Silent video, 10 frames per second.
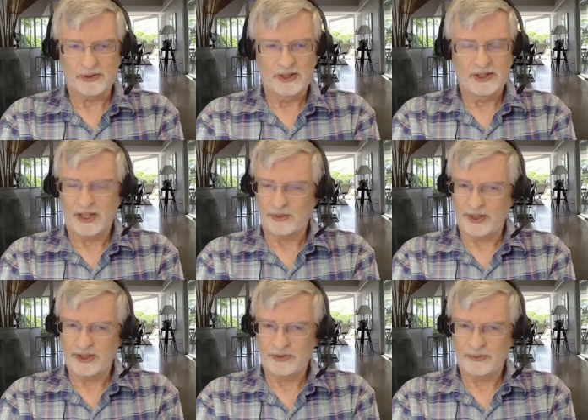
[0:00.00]
that
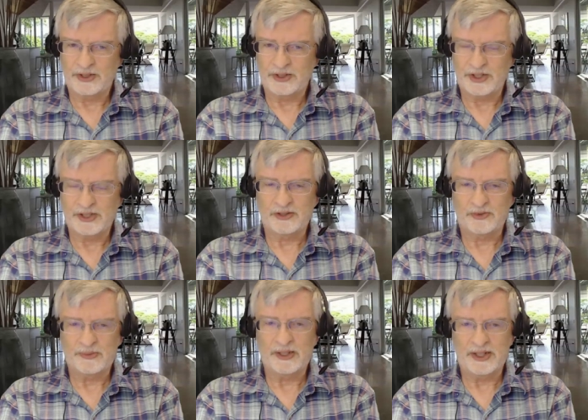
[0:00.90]
raised from the Jesus
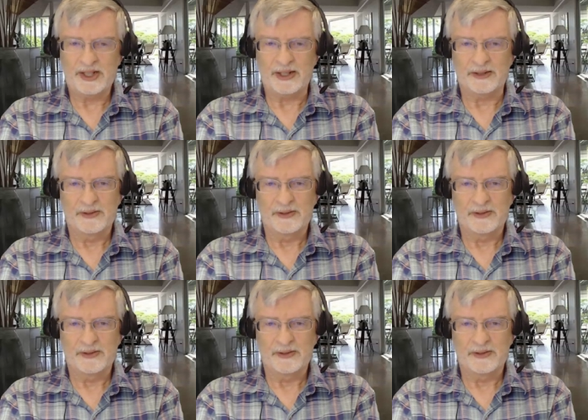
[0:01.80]
from the dead.